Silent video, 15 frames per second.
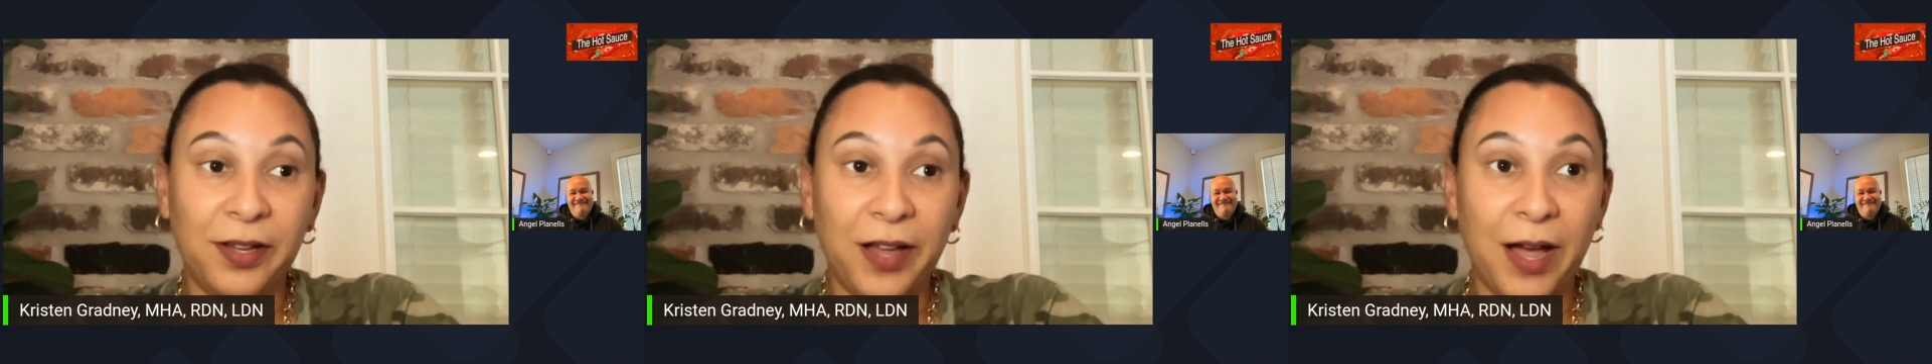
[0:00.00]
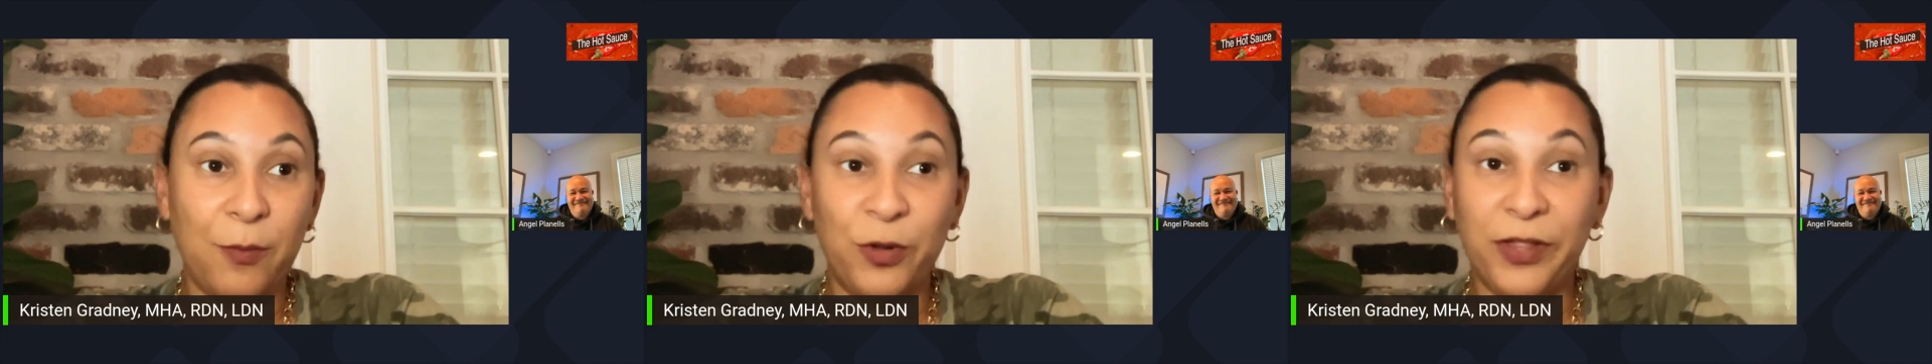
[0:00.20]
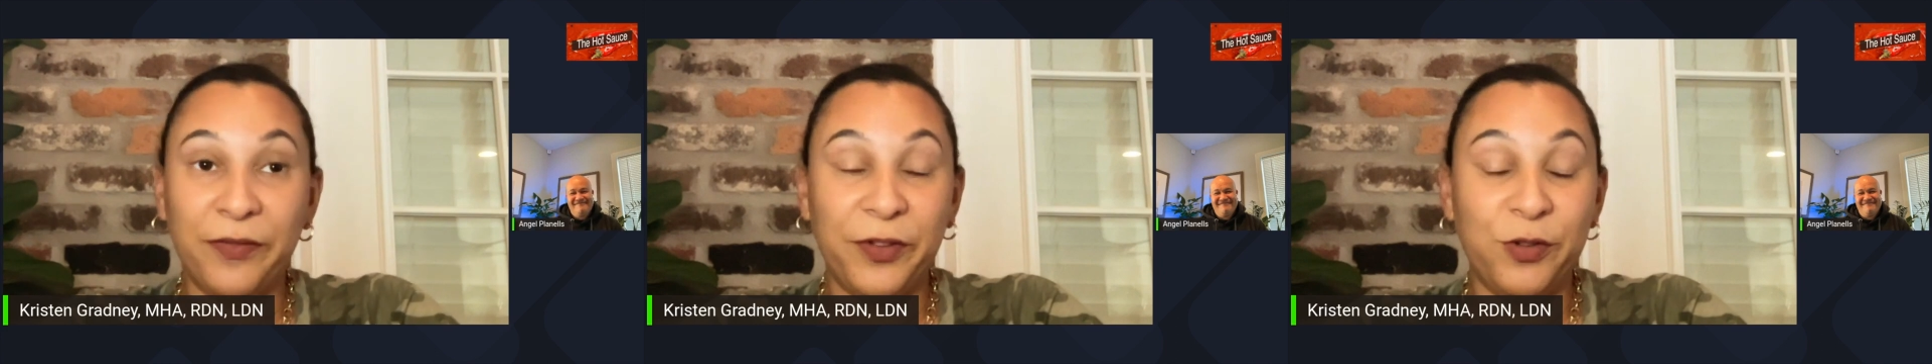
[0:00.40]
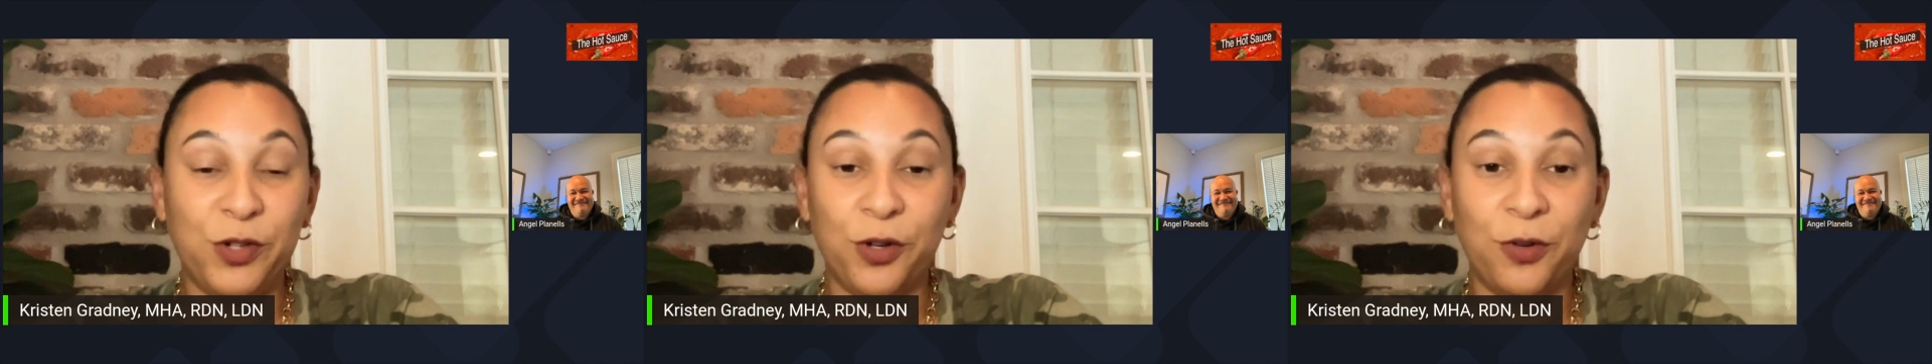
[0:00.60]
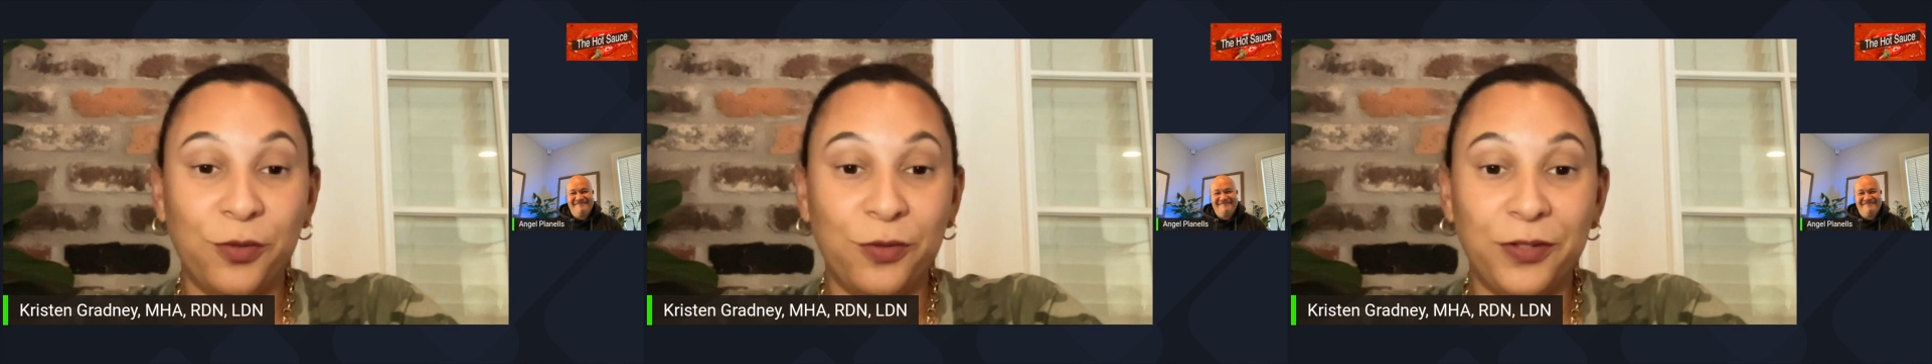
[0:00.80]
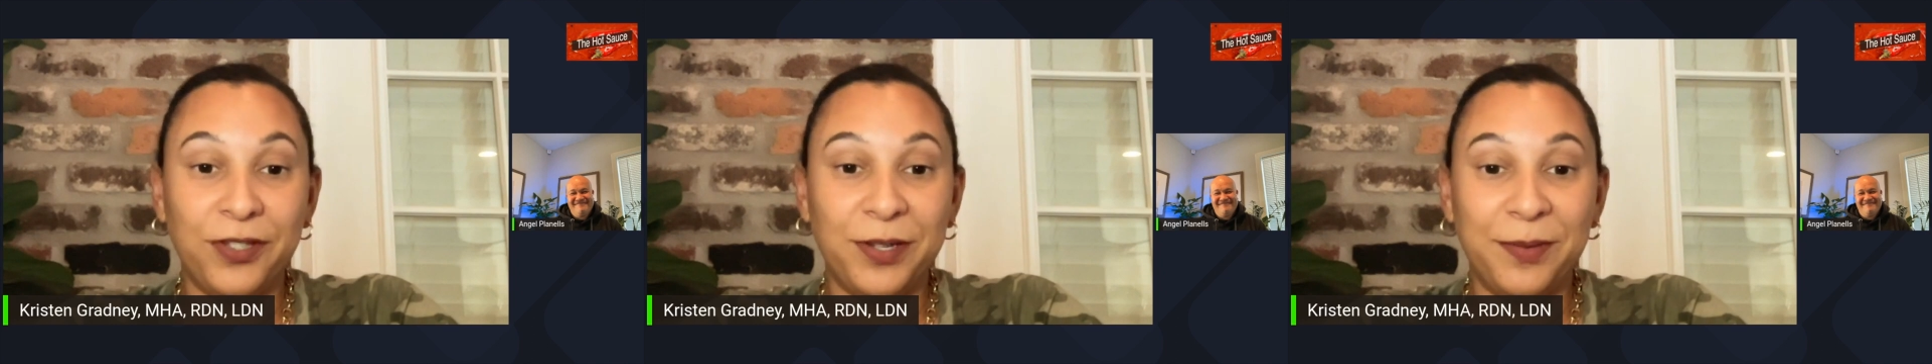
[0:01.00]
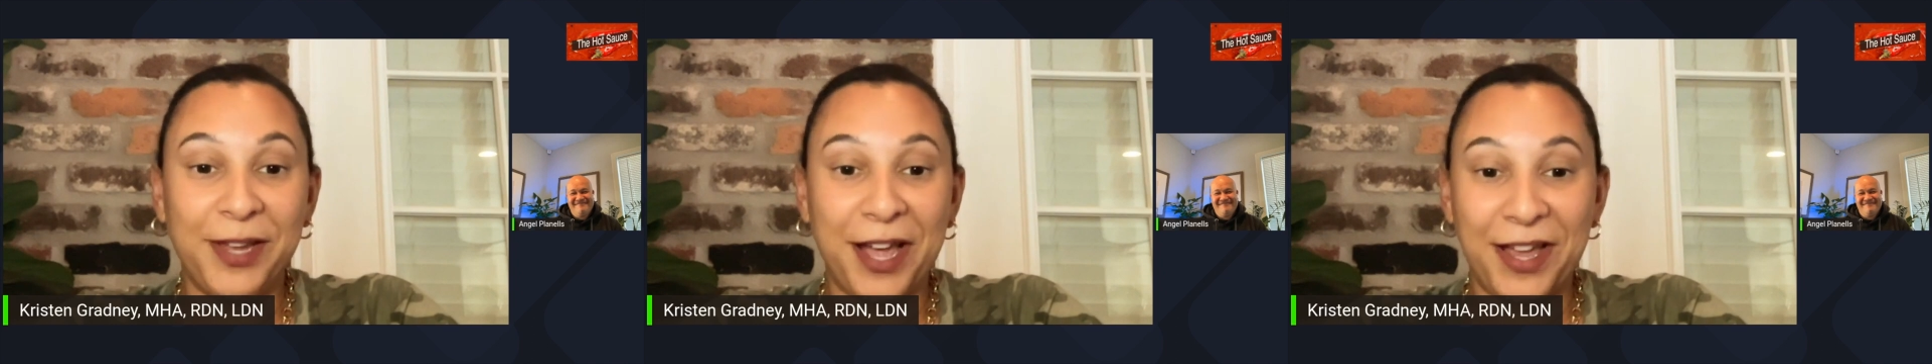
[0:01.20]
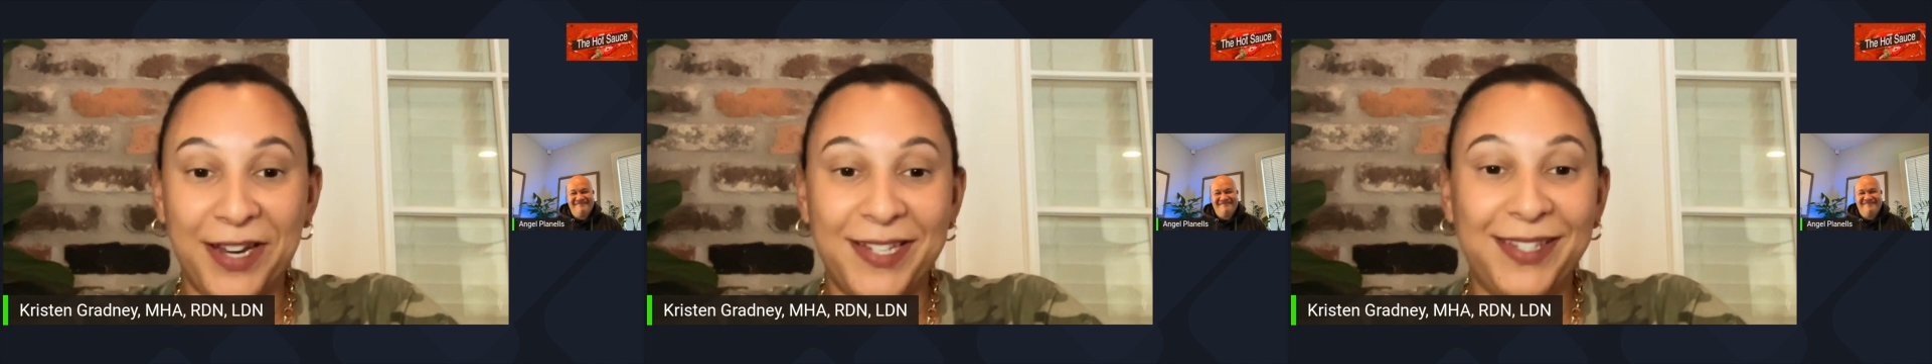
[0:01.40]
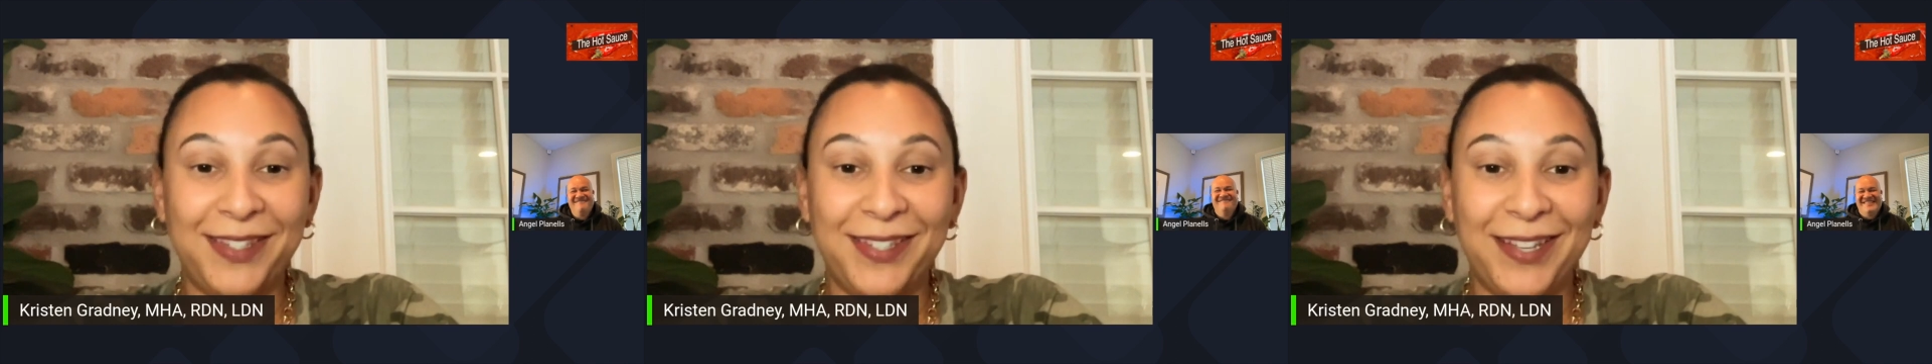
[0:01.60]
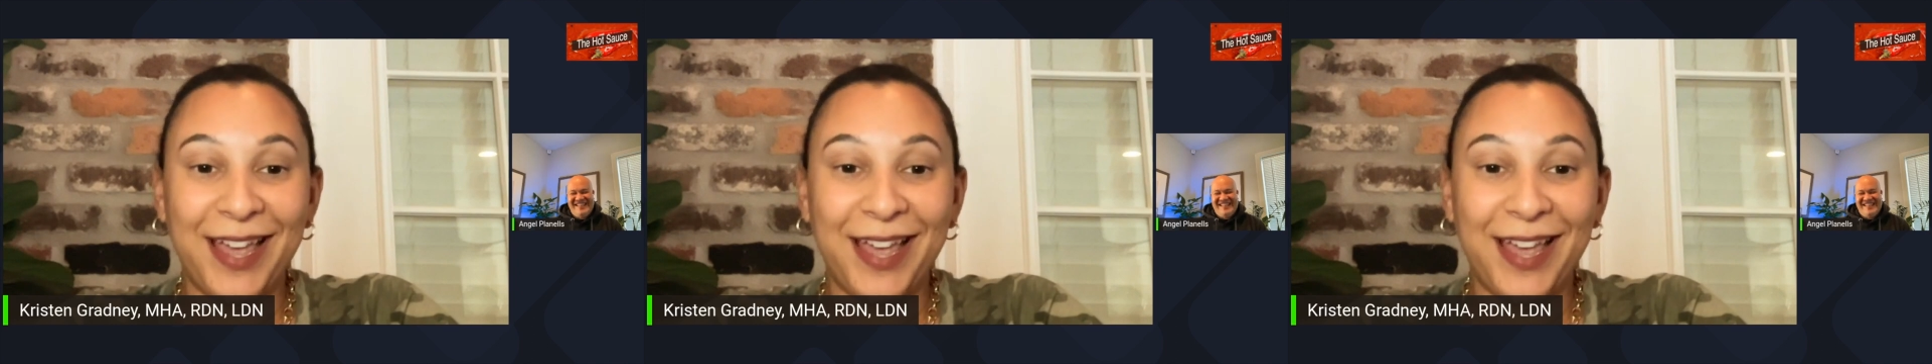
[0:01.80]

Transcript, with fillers: what the future holds, to be honest,